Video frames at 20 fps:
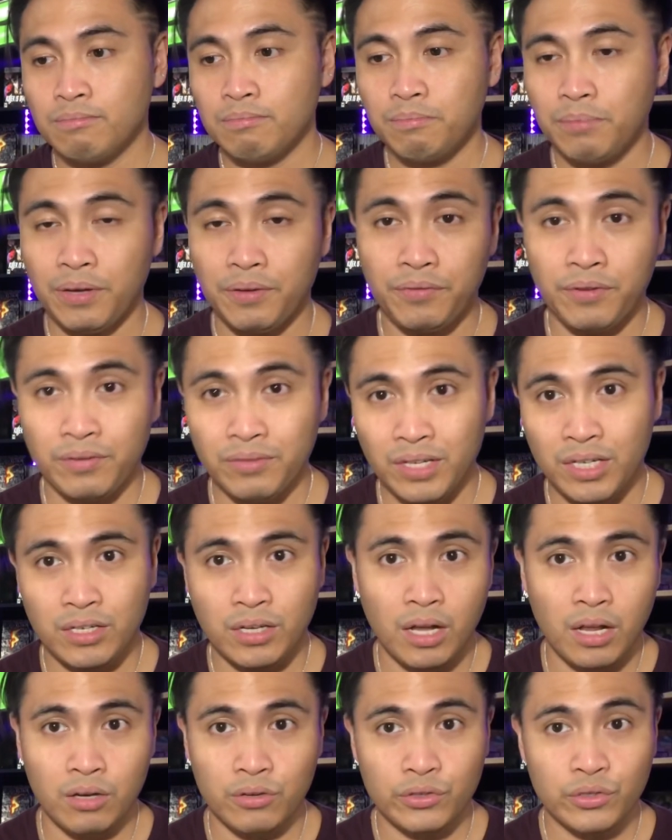pay
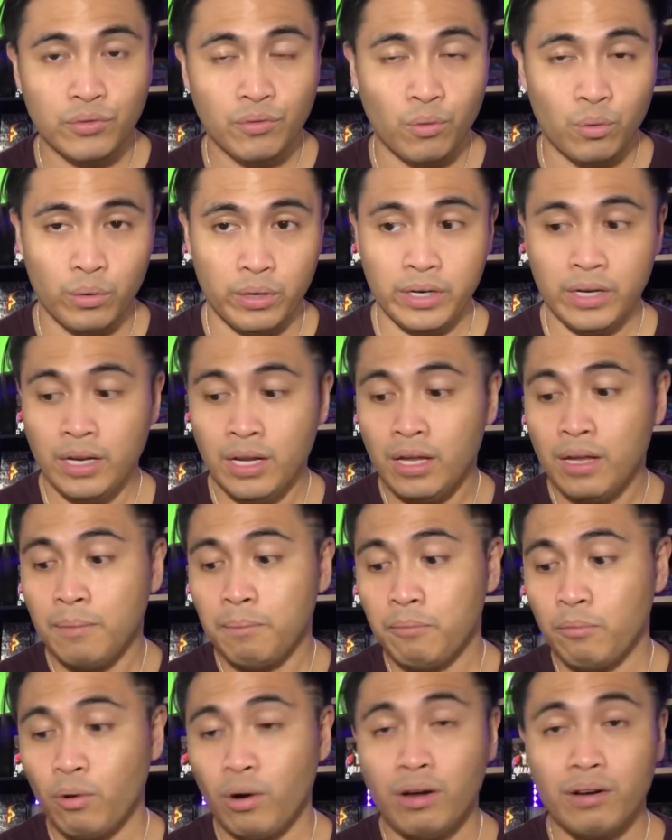$15 for it.
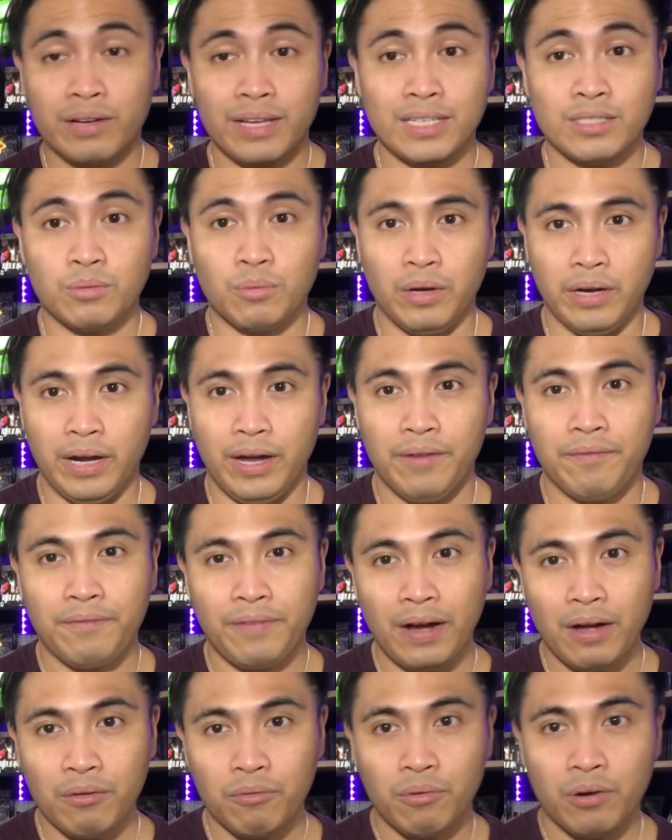Well, guess what? I
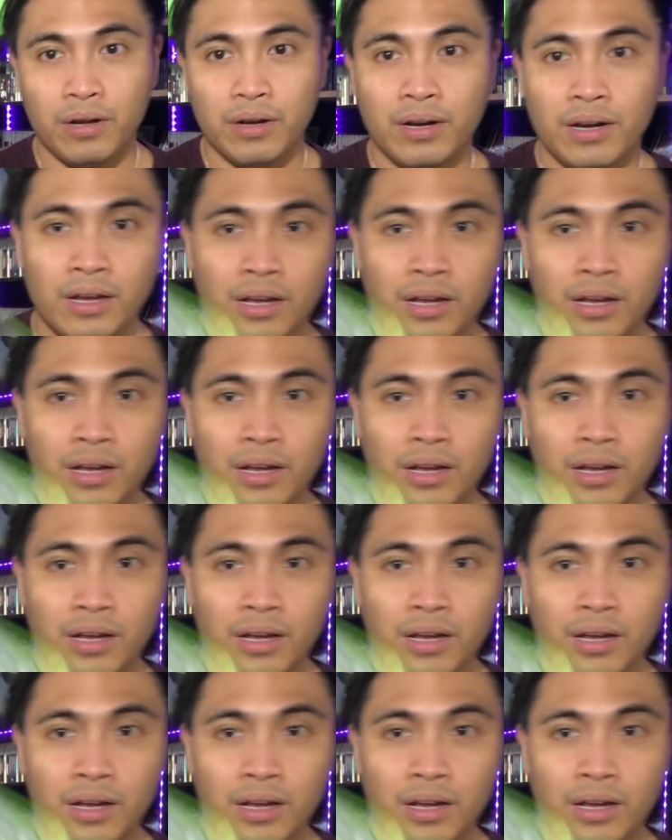found one